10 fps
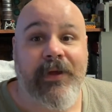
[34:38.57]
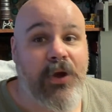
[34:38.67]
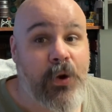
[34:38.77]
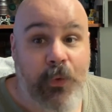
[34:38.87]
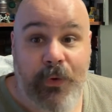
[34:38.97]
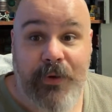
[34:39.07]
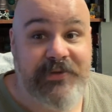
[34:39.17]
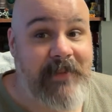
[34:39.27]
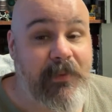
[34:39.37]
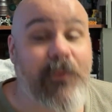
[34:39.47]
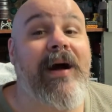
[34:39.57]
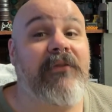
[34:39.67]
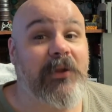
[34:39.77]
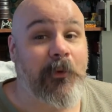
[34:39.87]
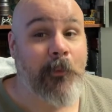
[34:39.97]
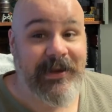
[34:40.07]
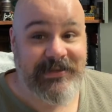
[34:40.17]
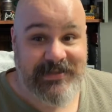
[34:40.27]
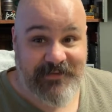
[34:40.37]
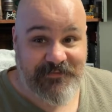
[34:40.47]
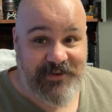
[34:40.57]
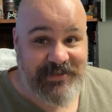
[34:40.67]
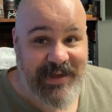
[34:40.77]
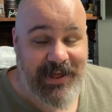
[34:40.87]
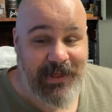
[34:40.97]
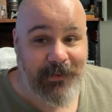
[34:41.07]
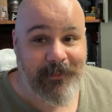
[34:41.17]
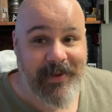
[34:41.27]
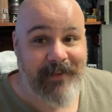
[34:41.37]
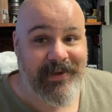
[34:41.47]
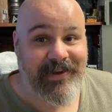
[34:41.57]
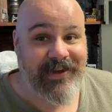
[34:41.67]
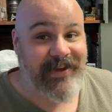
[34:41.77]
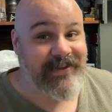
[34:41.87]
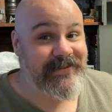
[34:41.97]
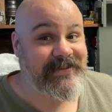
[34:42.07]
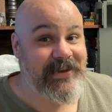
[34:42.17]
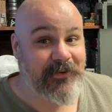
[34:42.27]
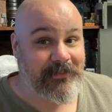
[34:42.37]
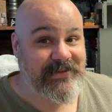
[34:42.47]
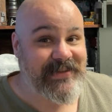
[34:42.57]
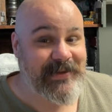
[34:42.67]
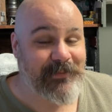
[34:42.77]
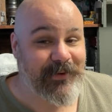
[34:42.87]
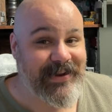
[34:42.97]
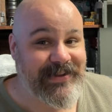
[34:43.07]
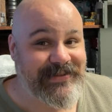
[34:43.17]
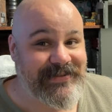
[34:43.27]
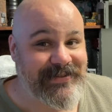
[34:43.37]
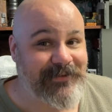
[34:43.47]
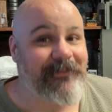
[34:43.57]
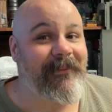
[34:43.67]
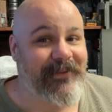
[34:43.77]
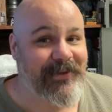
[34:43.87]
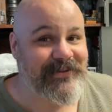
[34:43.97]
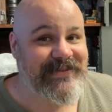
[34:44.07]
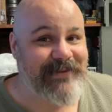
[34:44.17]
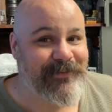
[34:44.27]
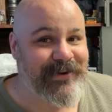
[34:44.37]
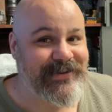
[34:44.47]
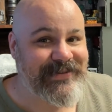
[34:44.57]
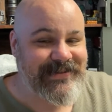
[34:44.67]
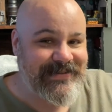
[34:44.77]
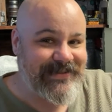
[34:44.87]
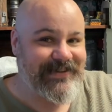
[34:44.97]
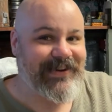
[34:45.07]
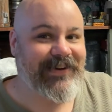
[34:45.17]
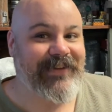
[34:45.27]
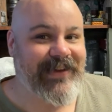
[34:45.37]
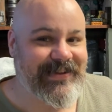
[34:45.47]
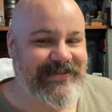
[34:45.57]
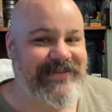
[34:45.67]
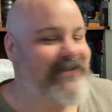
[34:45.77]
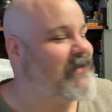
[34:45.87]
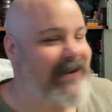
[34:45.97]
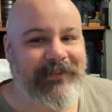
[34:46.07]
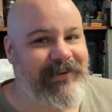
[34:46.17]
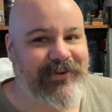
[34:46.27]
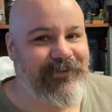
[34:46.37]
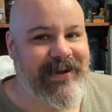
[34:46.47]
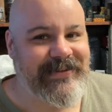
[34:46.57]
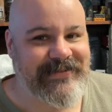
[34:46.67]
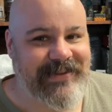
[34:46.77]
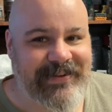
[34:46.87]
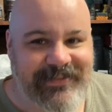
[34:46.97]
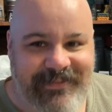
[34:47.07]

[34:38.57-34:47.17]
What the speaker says: Who knows, maybe we'll have a little white Zinfandel, or maybe a Seagram Sea Breeze. You remember those Sea Breezes? Oh yes, it'll be crazy.